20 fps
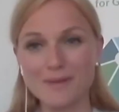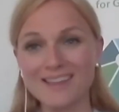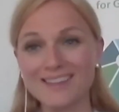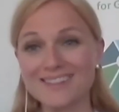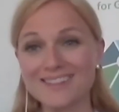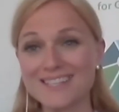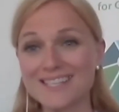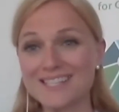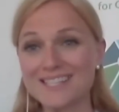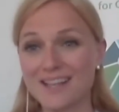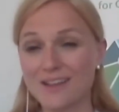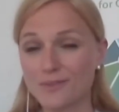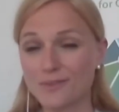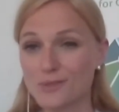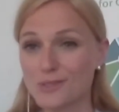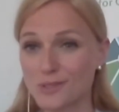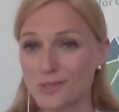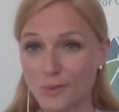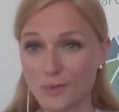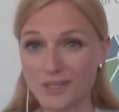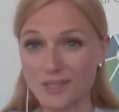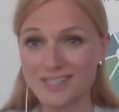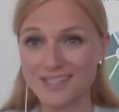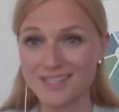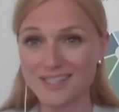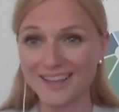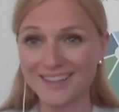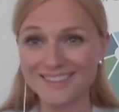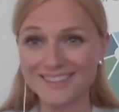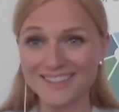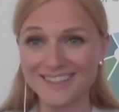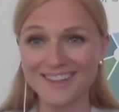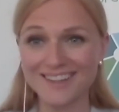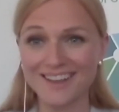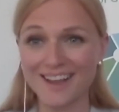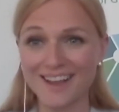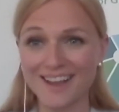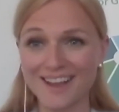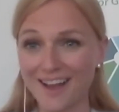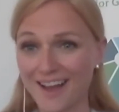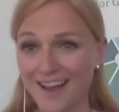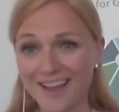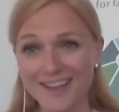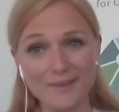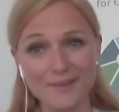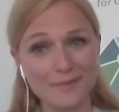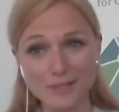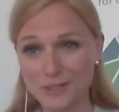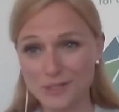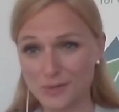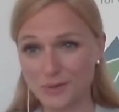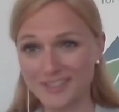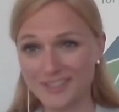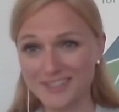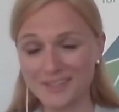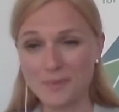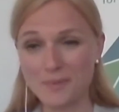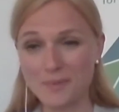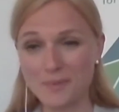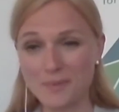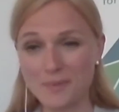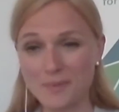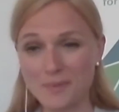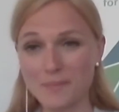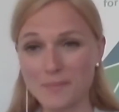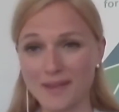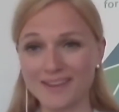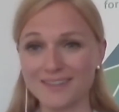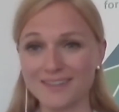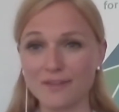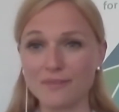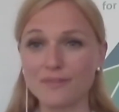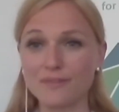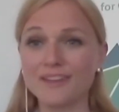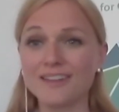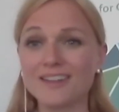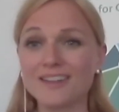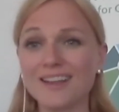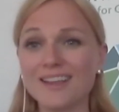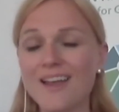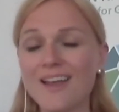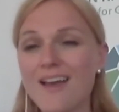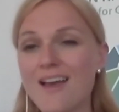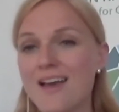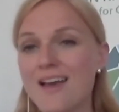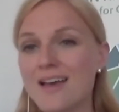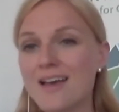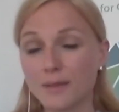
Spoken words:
Mick, this sounds so exciting. I will join the campaign, definitely.